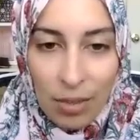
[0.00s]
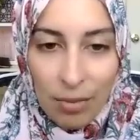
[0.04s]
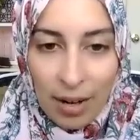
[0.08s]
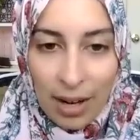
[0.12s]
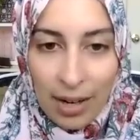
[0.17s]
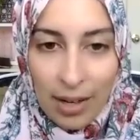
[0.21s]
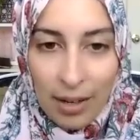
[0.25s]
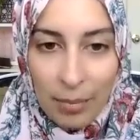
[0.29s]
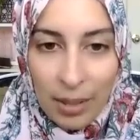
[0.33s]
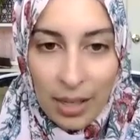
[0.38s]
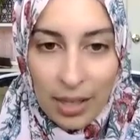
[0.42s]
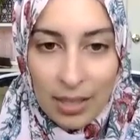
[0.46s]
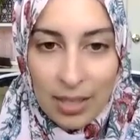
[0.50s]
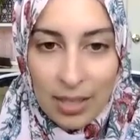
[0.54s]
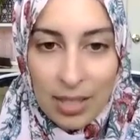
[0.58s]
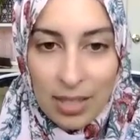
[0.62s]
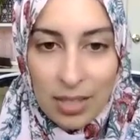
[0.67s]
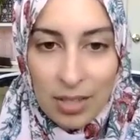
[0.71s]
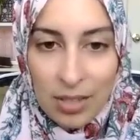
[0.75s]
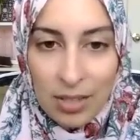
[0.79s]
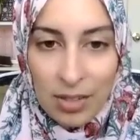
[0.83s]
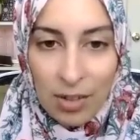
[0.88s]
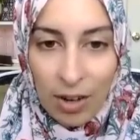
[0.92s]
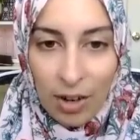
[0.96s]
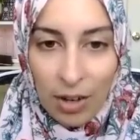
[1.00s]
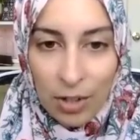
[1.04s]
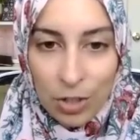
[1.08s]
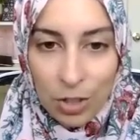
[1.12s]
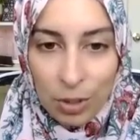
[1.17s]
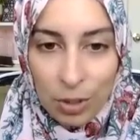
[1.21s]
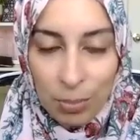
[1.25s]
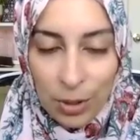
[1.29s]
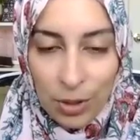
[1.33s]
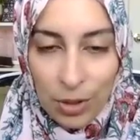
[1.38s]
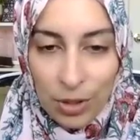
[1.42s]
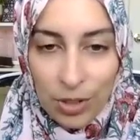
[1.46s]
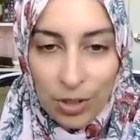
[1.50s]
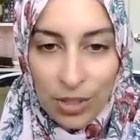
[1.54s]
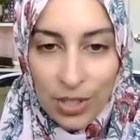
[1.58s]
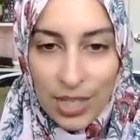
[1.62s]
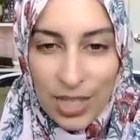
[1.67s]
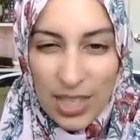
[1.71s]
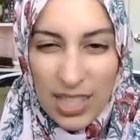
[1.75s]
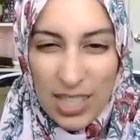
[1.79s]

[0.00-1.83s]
thread amongst entrepreneurs,